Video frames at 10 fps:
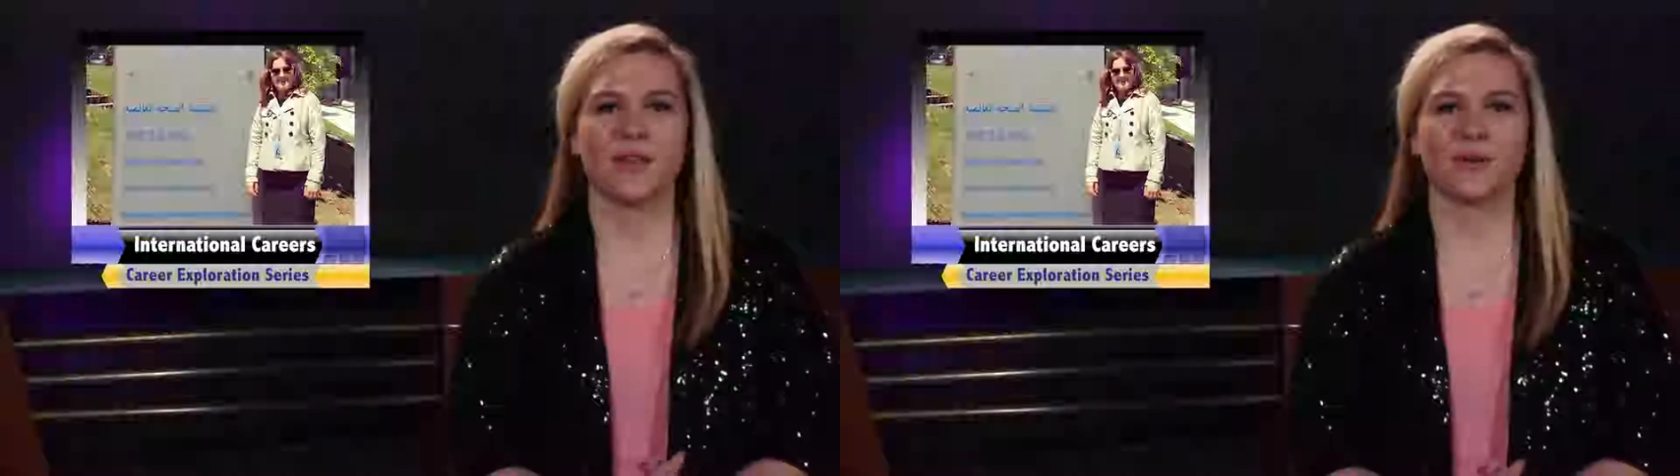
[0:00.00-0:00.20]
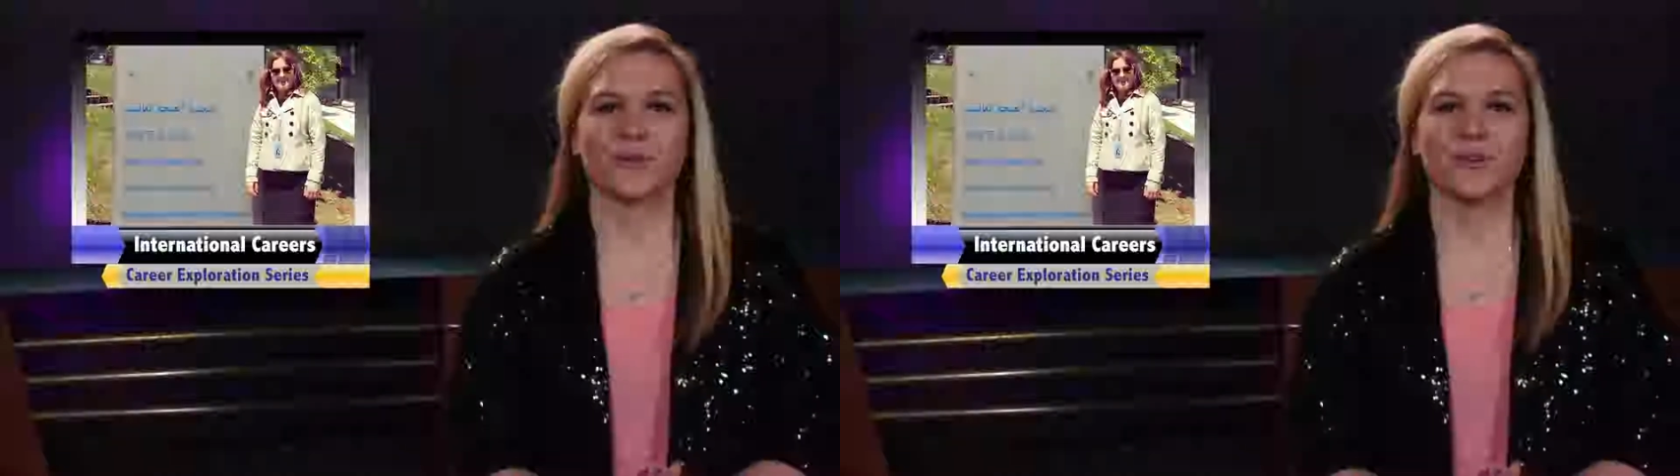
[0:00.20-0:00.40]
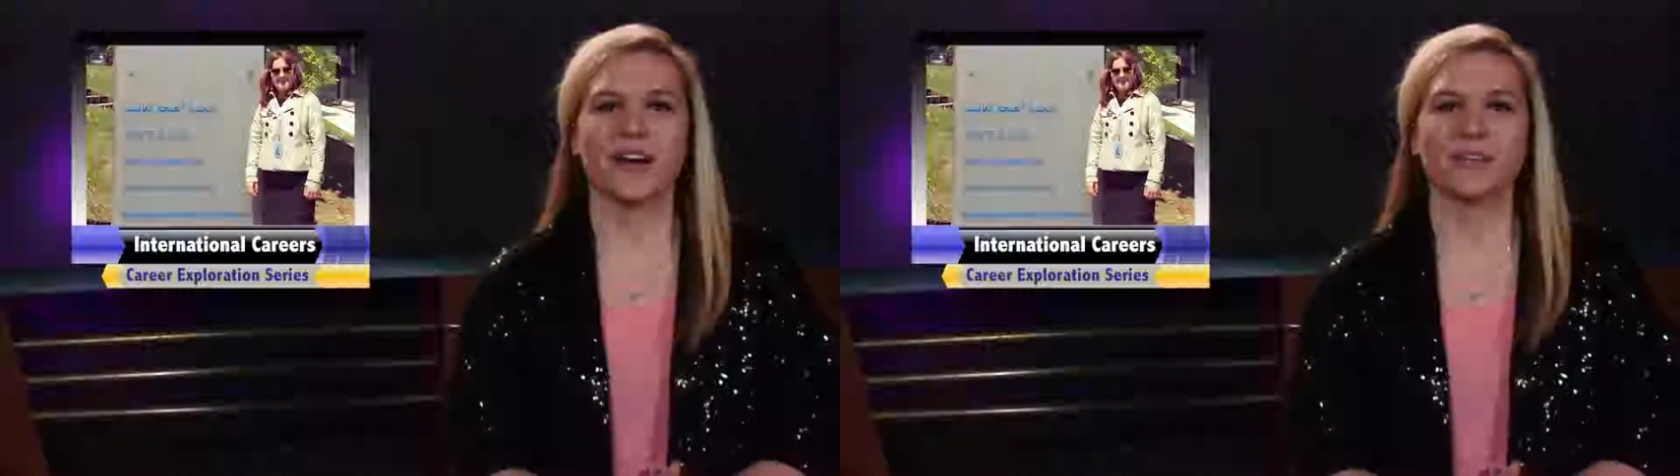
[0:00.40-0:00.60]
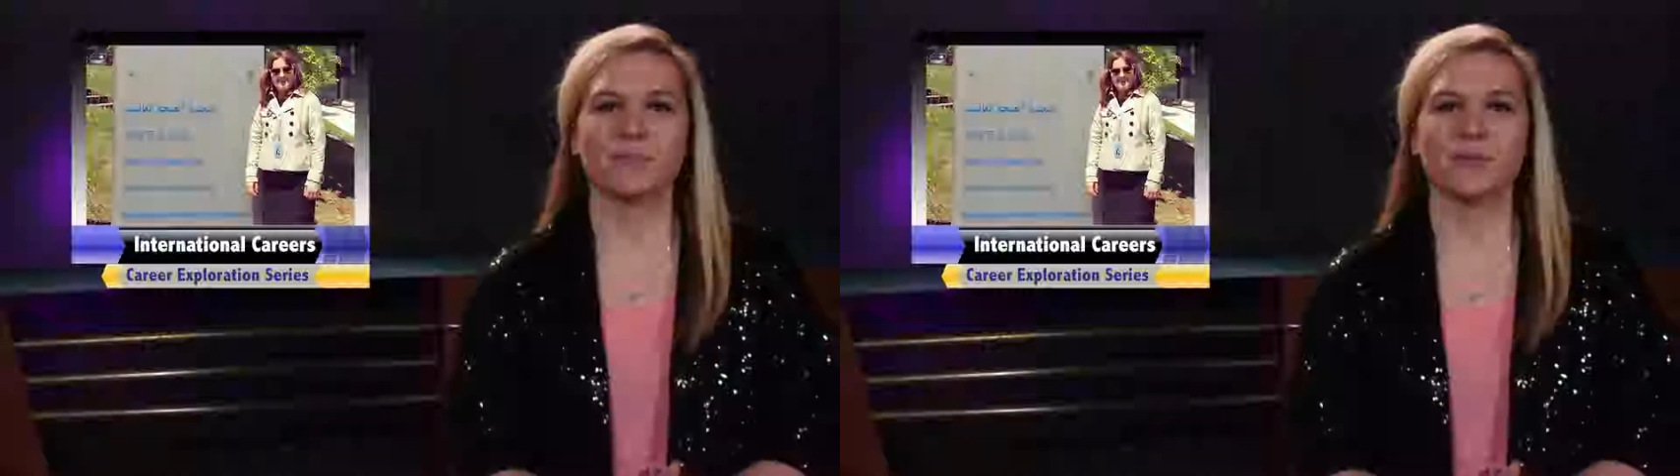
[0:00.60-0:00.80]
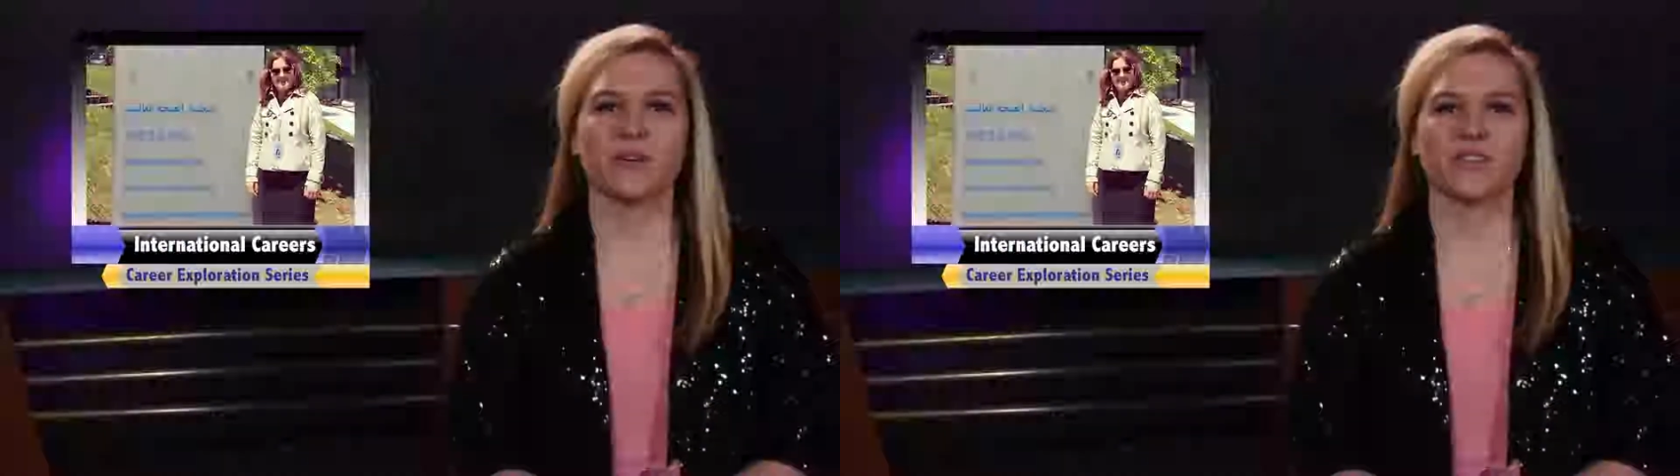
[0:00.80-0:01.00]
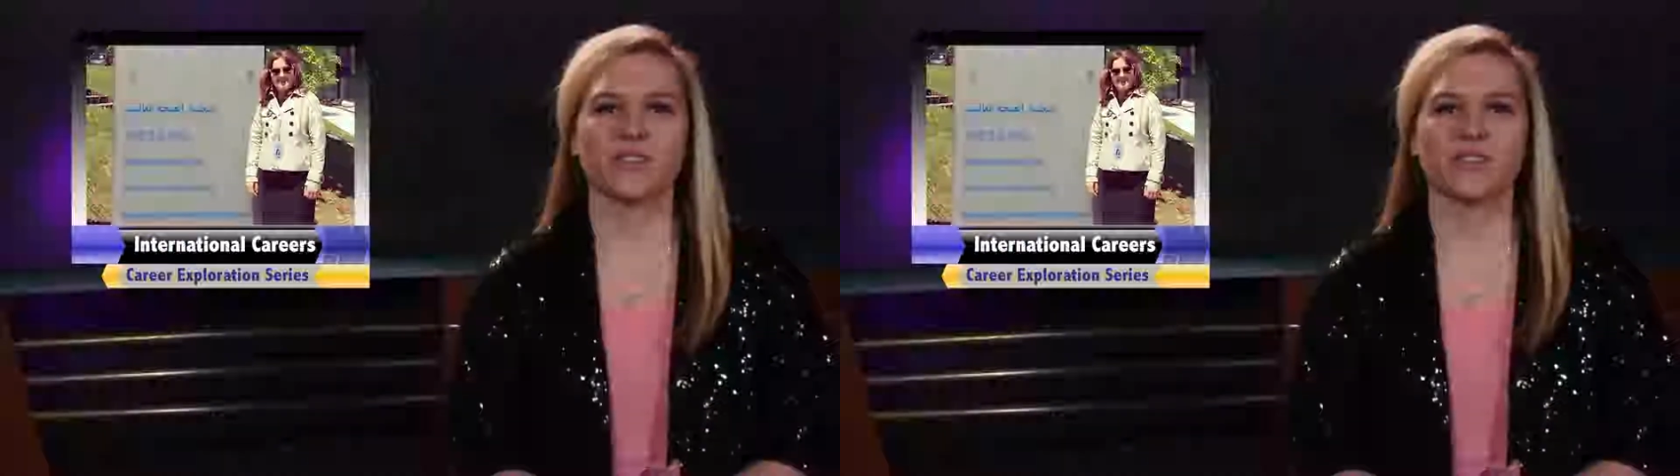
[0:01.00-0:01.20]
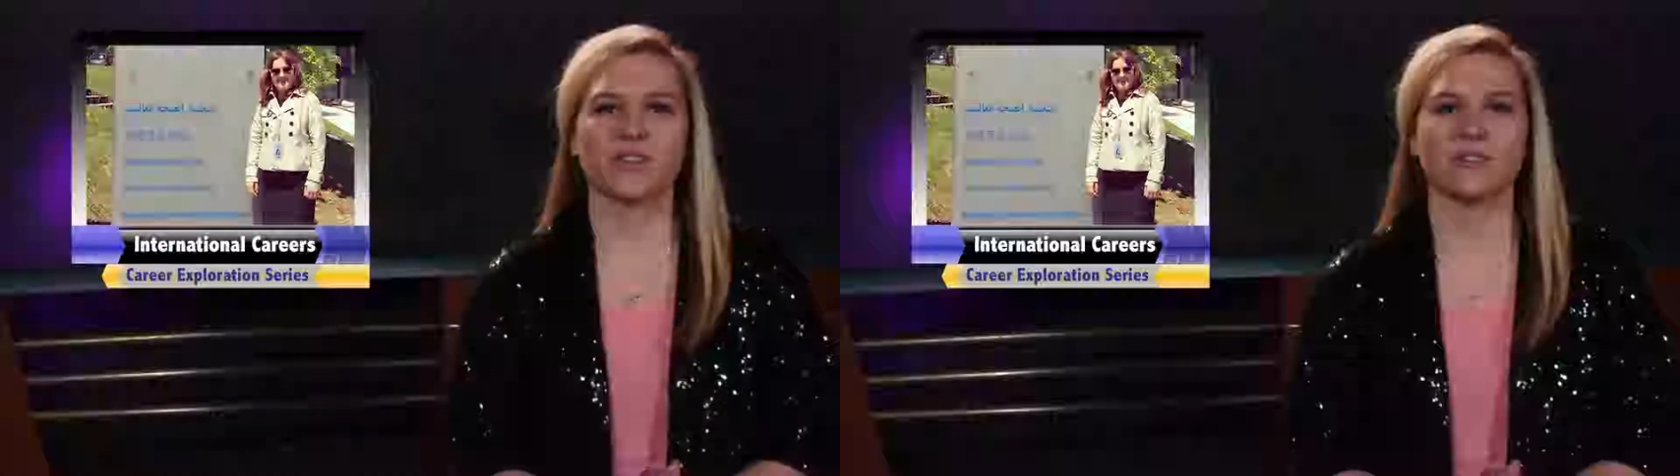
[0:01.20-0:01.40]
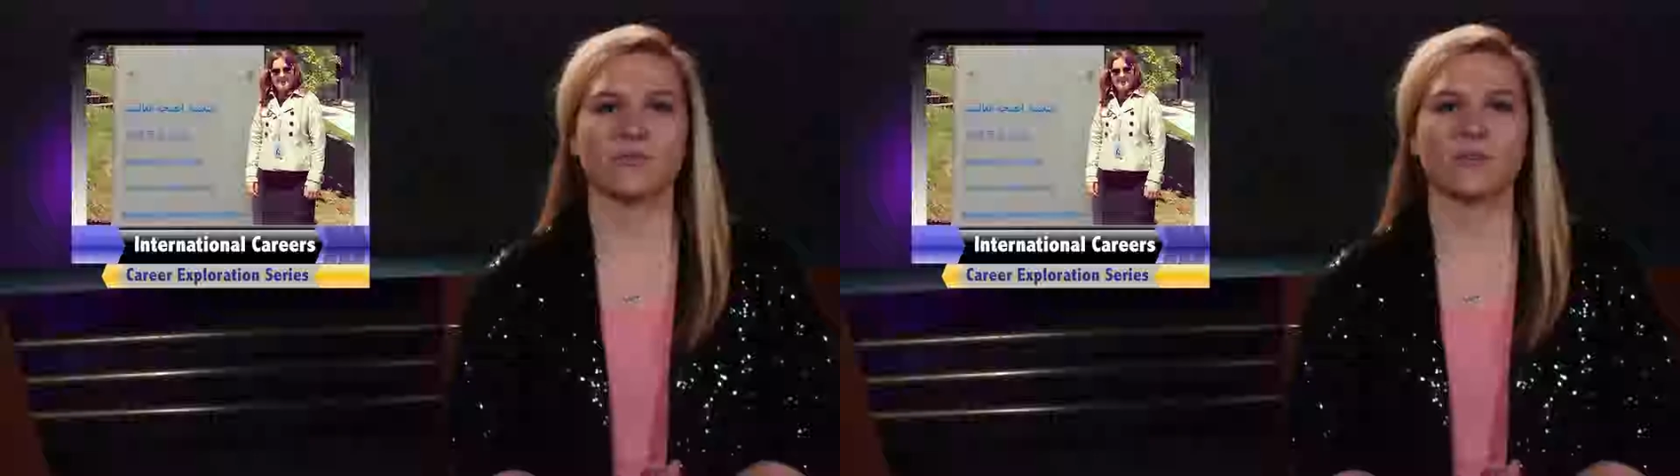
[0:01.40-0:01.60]
the Career Exploration
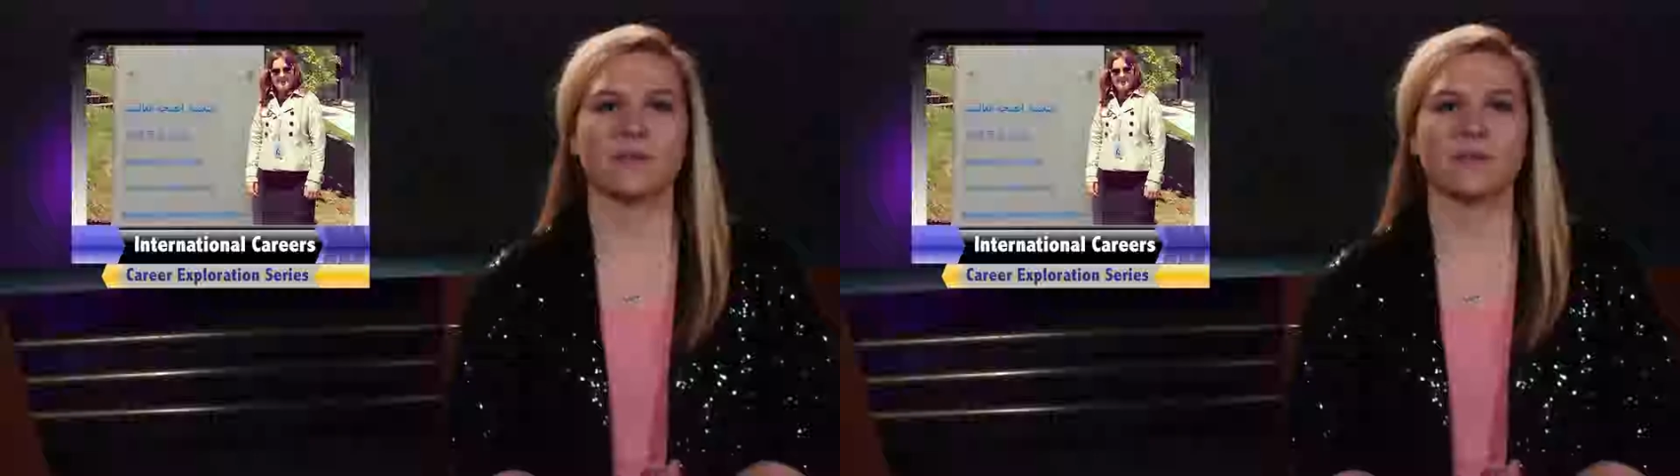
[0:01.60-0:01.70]
Series will